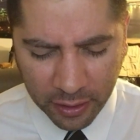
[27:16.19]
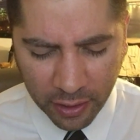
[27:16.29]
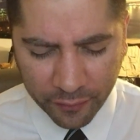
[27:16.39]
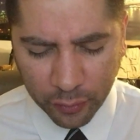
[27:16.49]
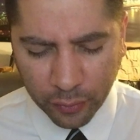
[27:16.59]
I
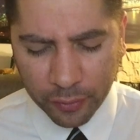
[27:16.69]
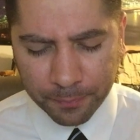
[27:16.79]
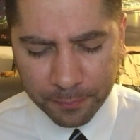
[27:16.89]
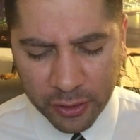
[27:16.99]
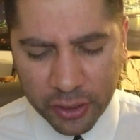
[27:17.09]
love you, Lord.
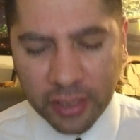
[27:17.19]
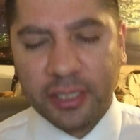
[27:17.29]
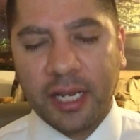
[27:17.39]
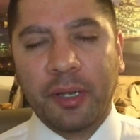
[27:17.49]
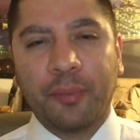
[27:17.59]
In
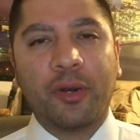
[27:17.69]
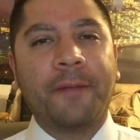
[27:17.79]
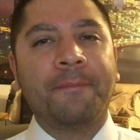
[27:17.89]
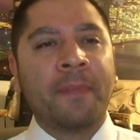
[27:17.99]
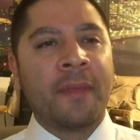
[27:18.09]
Jesus' name I pray.